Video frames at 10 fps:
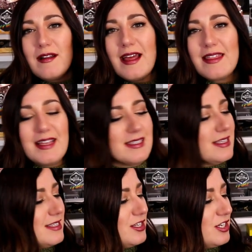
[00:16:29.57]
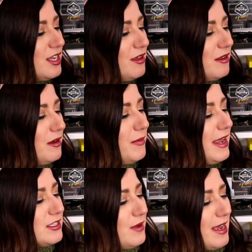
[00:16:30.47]
Like this is such a cute little
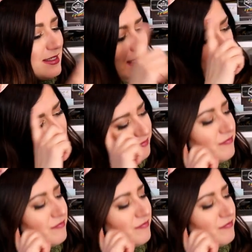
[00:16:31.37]
bag. So it has like